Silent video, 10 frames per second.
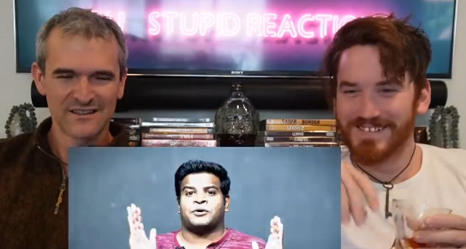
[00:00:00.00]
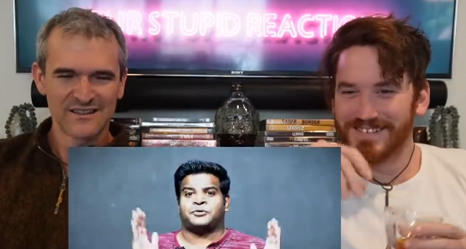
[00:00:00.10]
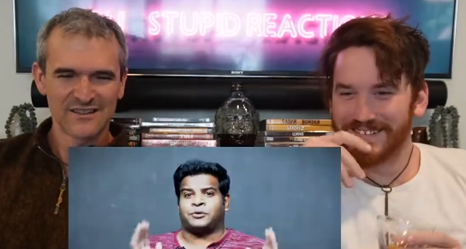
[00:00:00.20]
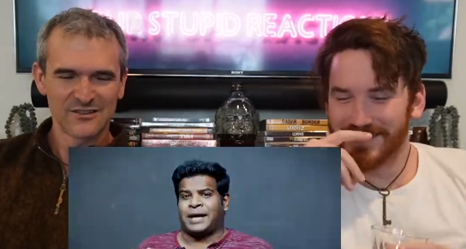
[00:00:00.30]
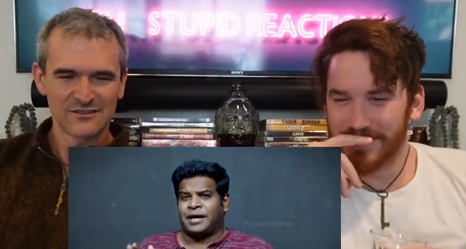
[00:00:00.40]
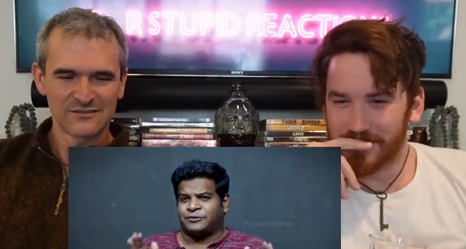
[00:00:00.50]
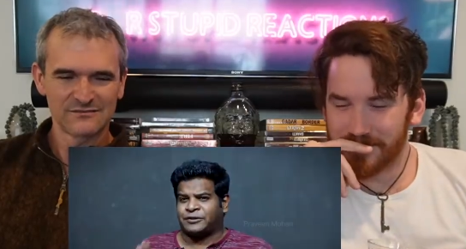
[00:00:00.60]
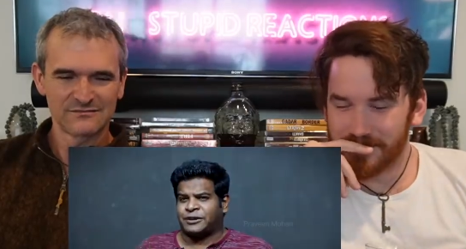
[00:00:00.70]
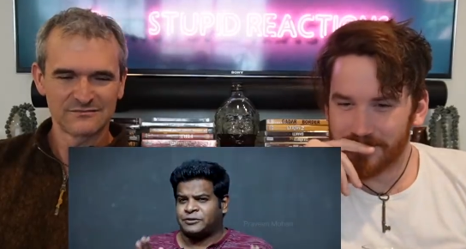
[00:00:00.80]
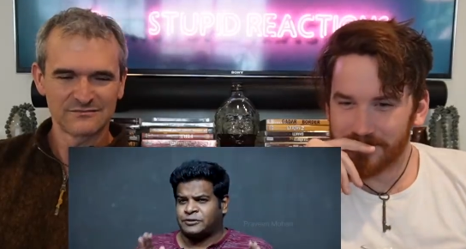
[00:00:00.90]
Speaker 1: Today,
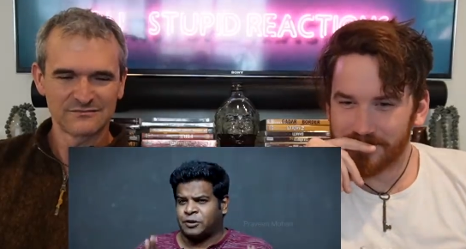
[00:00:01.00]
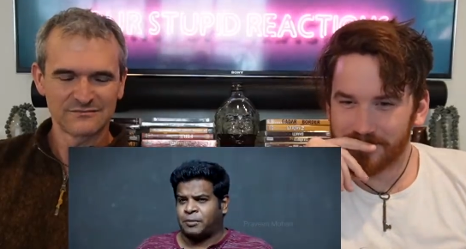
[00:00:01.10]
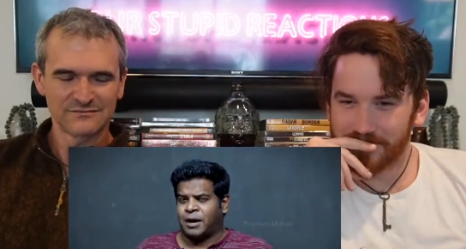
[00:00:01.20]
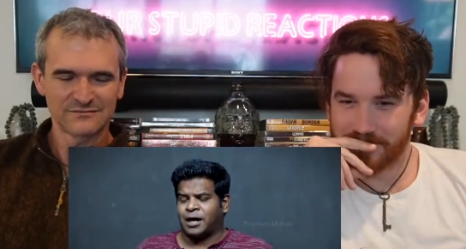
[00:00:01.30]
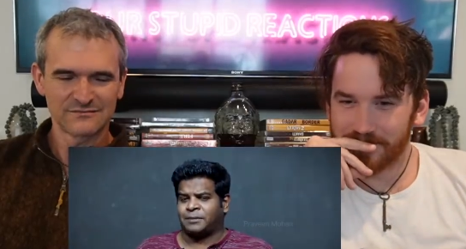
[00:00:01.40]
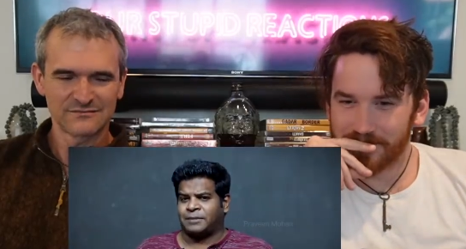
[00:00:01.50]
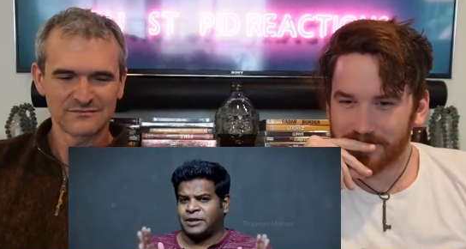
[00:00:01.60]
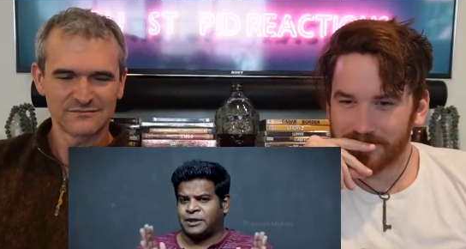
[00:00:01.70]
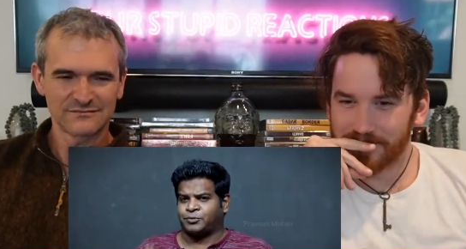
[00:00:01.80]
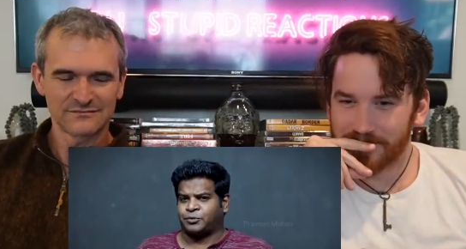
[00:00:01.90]
such
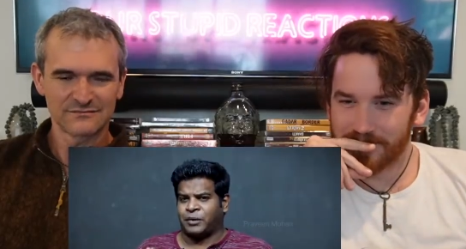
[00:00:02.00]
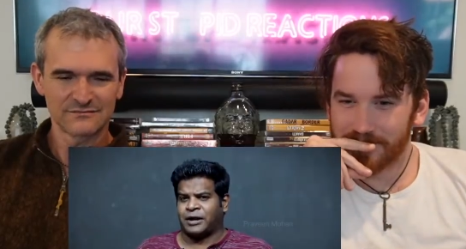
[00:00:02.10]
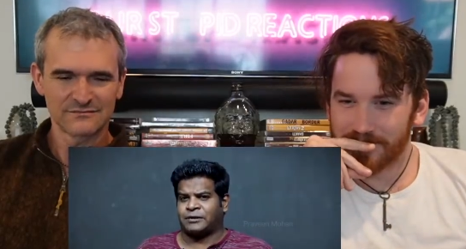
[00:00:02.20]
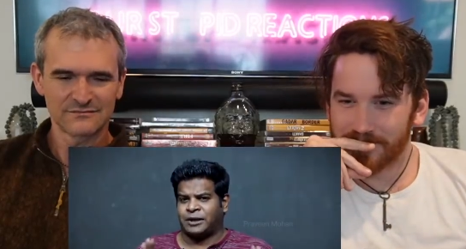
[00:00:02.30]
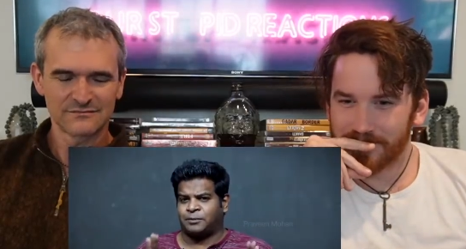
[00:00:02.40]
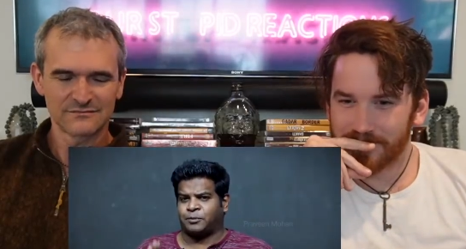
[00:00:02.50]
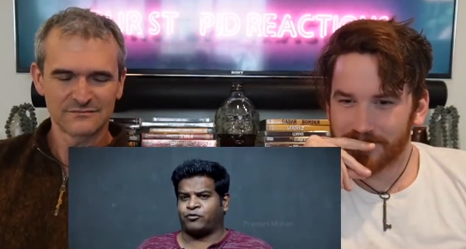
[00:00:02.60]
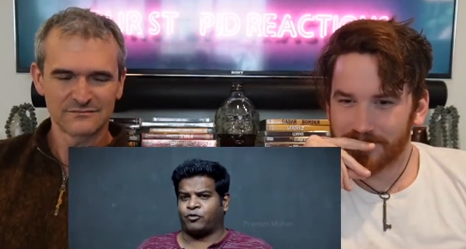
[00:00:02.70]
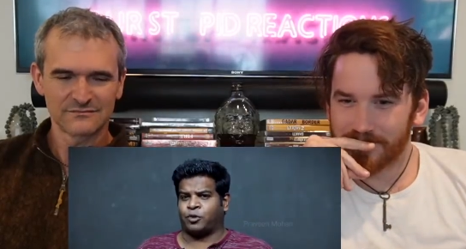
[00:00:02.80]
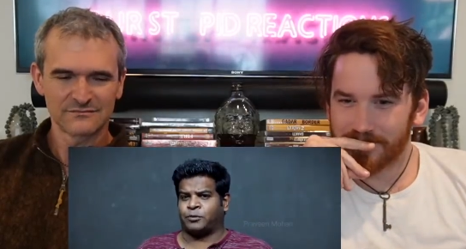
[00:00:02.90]
lobotomy is rarely
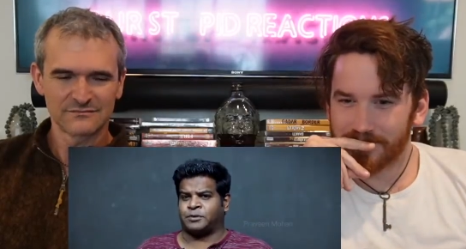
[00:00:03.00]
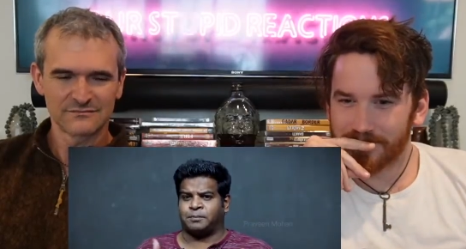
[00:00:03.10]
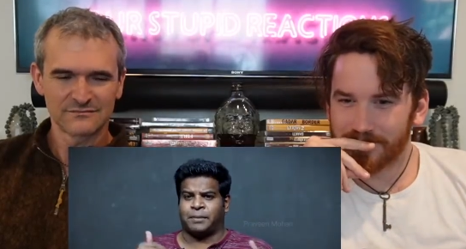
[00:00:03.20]
performed,